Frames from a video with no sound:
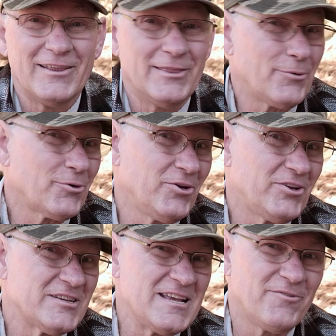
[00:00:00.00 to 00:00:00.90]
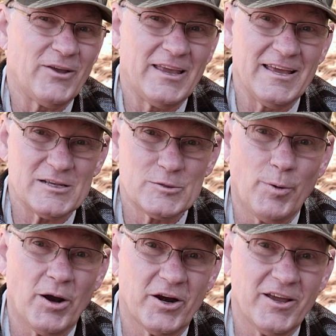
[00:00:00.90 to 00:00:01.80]
Now we're going to see if we can get a
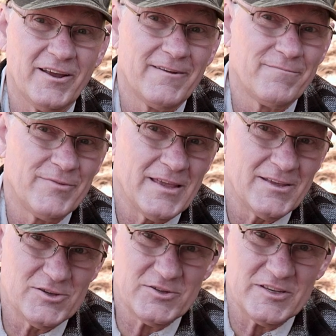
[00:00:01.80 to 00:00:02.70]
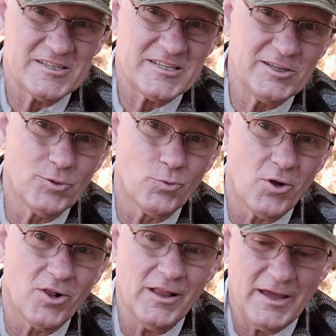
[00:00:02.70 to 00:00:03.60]
spark using steel
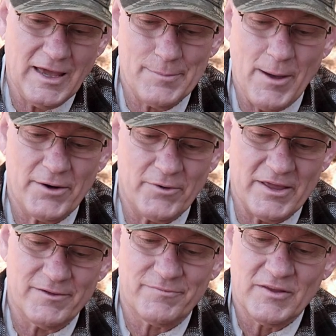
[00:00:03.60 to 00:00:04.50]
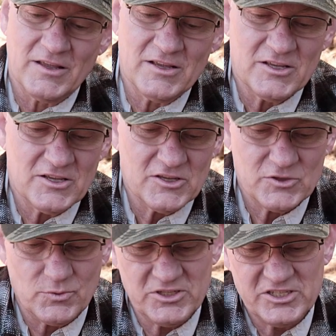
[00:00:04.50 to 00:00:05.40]
wool and a battery.
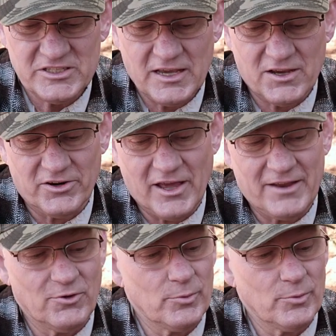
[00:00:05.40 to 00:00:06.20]
So we'll just take our 9-volt